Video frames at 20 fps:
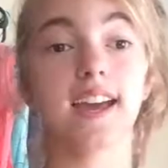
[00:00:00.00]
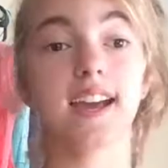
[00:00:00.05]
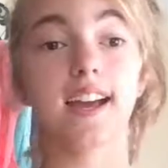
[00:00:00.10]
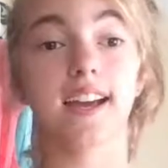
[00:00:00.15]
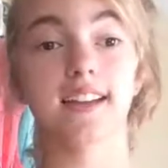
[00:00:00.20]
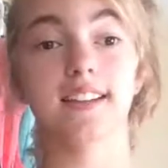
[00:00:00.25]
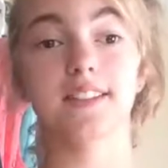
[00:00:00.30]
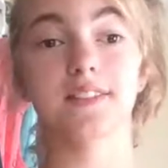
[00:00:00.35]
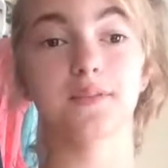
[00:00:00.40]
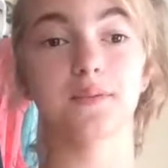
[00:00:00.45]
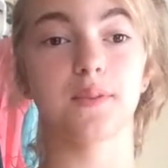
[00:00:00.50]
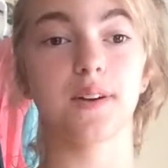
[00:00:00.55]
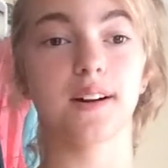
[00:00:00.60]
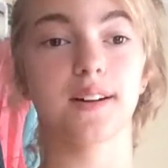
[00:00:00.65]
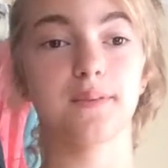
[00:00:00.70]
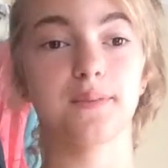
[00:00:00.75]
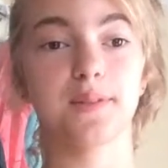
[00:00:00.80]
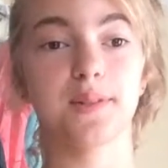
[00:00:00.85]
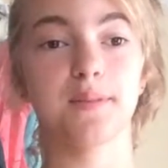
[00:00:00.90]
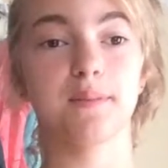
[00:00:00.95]
Hey guys,
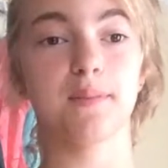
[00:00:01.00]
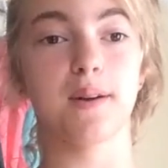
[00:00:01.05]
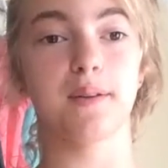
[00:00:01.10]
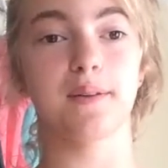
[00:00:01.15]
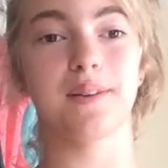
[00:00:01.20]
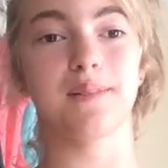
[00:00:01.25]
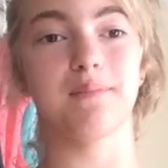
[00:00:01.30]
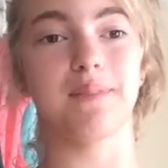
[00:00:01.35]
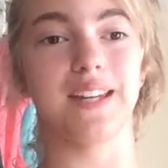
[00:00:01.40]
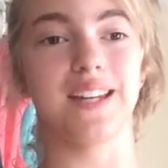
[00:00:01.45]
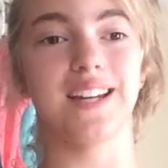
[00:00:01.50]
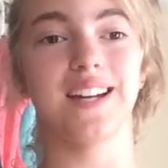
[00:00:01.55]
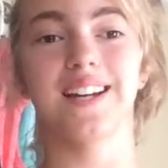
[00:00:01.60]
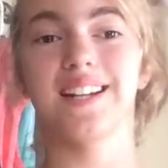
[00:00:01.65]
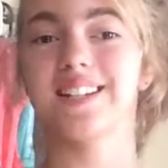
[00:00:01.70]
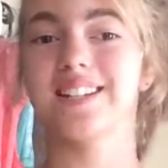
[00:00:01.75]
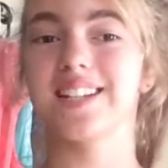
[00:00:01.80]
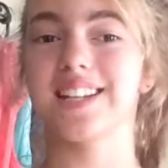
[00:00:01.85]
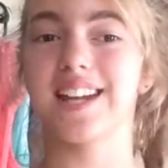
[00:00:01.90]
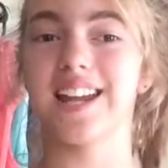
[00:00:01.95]
welcome to Mowey Me.
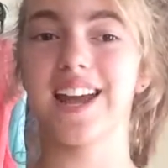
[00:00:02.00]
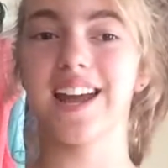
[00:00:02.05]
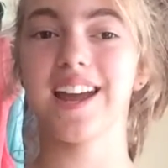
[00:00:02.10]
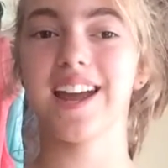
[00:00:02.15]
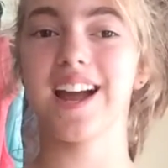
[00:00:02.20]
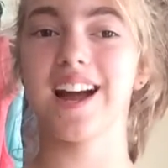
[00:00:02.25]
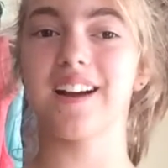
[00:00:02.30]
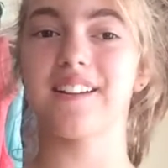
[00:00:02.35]
Today